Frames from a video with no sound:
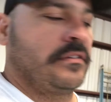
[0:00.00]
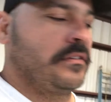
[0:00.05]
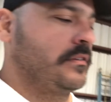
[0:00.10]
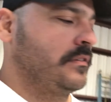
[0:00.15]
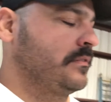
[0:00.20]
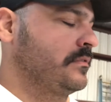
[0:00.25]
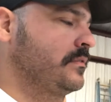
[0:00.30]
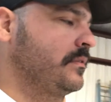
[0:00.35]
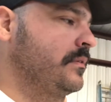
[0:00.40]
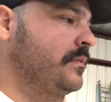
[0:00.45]

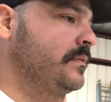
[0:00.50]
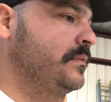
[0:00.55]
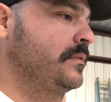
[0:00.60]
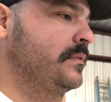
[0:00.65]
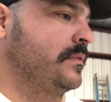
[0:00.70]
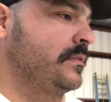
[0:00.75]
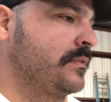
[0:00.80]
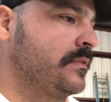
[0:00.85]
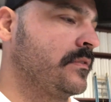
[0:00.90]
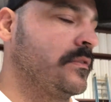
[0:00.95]
So
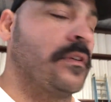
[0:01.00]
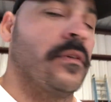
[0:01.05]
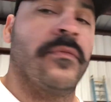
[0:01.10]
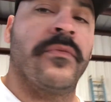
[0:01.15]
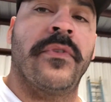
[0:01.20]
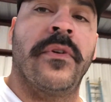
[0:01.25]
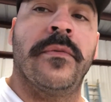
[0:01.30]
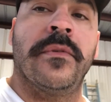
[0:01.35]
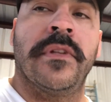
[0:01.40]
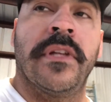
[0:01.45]
something
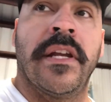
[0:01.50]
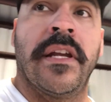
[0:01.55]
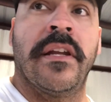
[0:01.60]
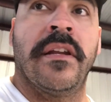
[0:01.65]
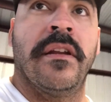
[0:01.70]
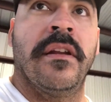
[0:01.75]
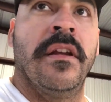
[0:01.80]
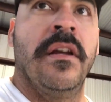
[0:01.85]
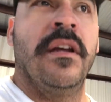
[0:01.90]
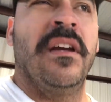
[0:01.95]
for them to lay in.
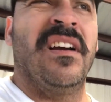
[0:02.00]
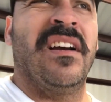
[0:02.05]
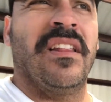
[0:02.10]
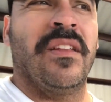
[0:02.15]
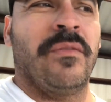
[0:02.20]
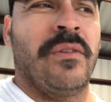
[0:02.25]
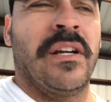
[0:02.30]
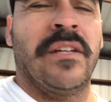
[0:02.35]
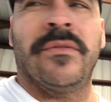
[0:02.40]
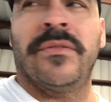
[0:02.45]

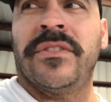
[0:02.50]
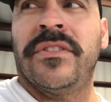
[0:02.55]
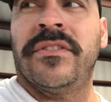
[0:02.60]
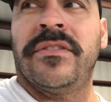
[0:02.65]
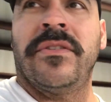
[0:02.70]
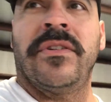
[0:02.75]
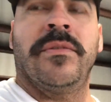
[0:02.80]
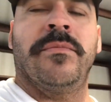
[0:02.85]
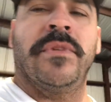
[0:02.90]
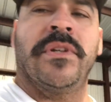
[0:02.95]
Otherwise, we'll just
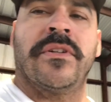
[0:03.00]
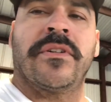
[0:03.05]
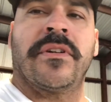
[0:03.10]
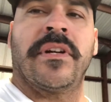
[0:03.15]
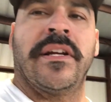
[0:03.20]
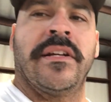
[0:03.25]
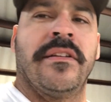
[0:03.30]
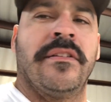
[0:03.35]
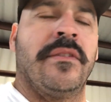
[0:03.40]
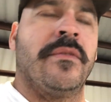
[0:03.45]
throw a milk
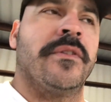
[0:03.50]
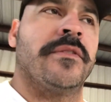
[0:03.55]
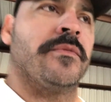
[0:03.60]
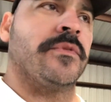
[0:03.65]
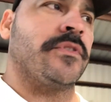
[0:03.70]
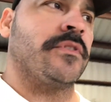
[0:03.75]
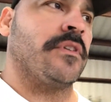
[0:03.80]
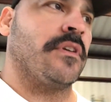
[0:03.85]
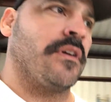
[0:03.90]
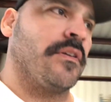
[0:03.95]
crate in there with some
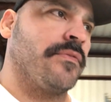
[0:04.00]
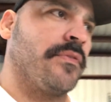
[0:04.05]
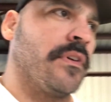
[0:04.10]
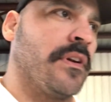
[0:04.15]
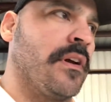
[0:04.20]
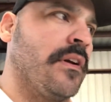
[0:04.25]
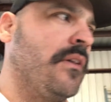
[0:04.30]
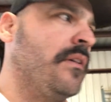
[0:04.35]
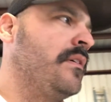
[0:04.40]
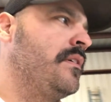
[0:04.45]
straw for
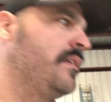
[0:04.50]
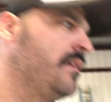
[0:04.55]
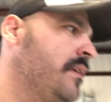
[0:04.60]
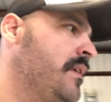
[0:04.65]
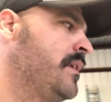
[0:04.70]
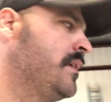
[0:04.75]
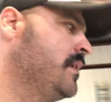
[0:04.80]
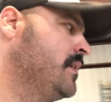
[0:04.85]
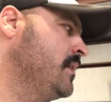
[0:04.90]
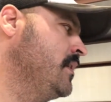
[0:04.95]
now.
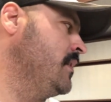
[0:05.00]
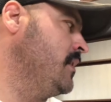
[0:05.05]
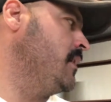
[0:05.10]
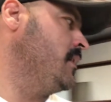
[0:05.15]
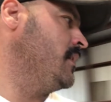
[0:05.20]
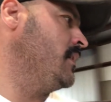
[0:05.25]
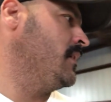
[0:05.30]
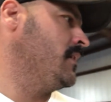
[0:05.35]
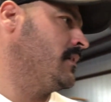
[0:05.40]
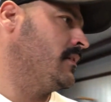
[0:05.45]

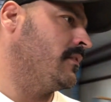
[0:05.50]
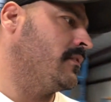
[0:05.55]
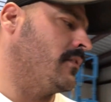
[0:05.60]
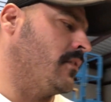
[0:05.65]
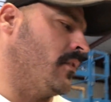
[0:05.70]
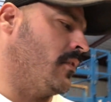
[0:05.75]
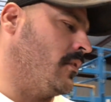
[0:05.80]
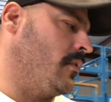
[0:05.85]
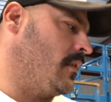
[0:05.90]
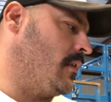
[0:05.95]

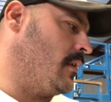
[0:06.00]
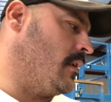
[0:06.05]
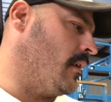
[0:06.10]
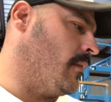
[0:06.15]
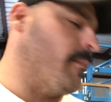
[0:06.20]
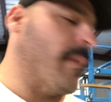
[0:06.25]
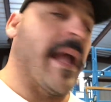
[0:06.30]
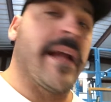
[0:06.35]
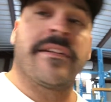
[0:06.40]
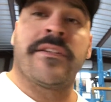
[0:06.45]
So
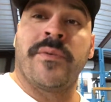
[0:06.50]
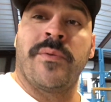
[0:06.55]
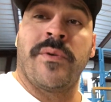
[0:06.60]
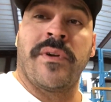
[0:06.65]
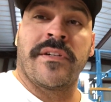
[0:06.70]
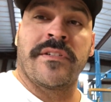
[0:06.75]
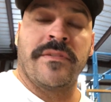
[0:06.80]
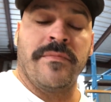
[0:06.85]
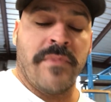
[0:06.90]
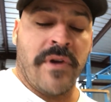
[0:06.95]
back to work
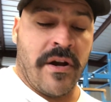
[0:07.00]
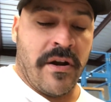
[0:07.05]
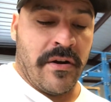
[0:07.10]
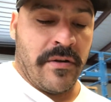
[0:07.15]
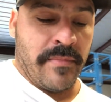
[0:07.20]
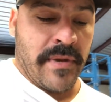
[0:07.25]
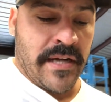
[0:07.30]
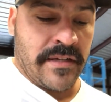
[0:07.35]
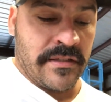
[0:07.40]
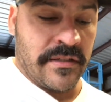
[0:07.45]
tomorrow,
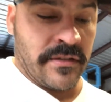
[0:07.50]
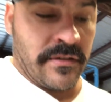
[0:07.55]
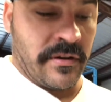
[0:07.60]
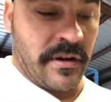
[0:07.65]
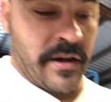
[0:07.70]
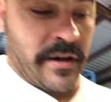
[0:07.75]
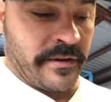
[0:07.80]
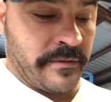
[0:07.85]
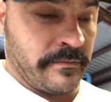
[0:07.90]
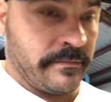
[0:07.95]
back to the
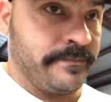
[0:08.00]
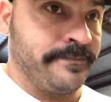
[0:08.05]
grind.